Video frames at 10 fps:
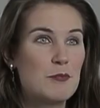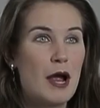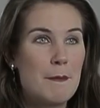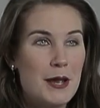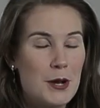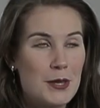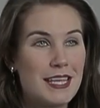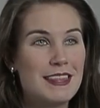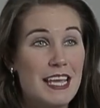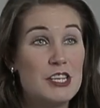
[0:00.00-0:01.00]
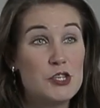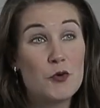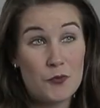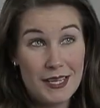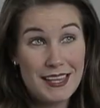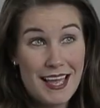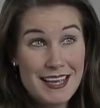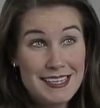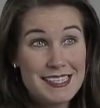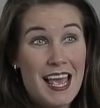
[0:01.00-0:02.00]
Primarily, they don't
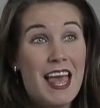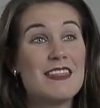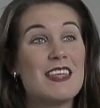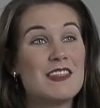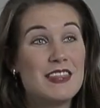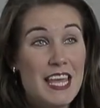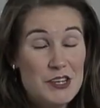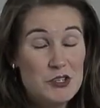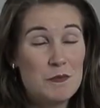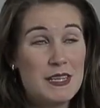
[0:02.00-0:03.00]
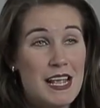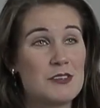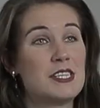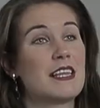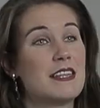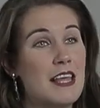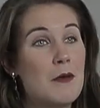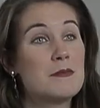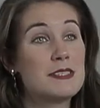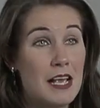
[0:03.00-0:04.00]
realize that they should be counting
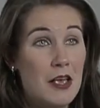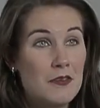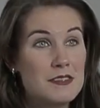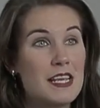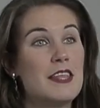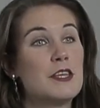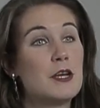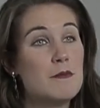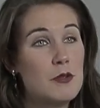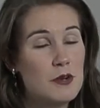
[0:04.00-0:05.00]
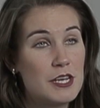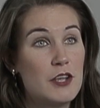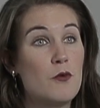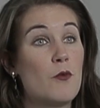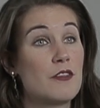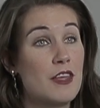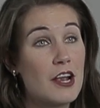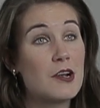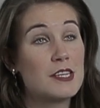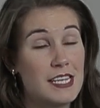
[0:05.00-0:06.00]
themselves in the community where
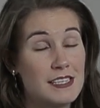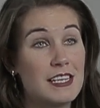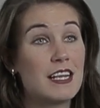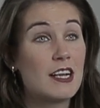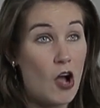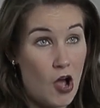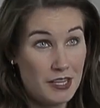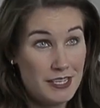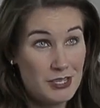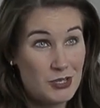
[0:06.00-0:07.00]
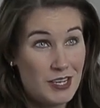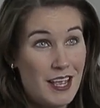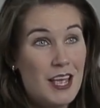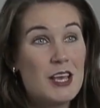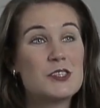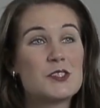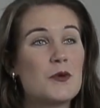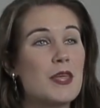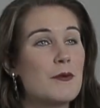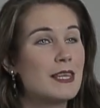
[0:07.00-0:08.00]
they are attending college.
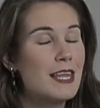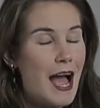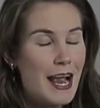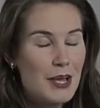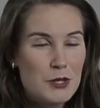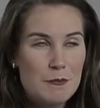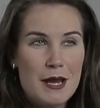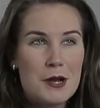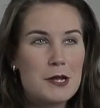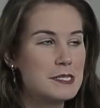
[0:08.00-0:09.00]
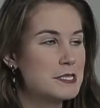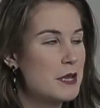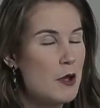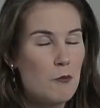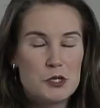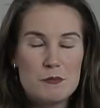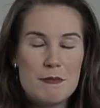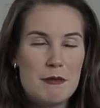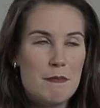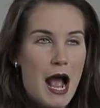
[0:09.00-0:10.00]
So they rely on their parents, which may
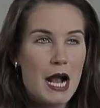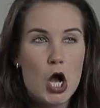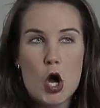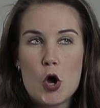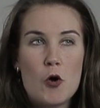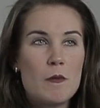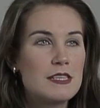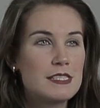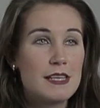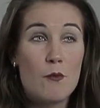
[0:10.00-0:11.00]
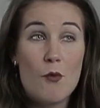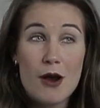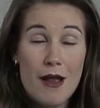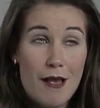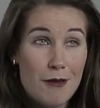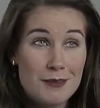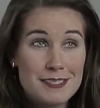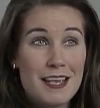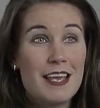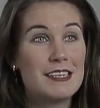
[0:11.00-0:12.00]
be back home somewhere
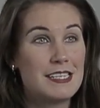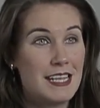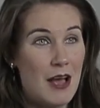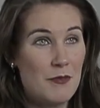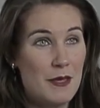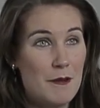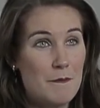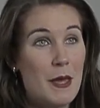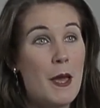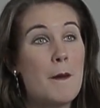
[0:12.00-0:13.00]
else, to count them.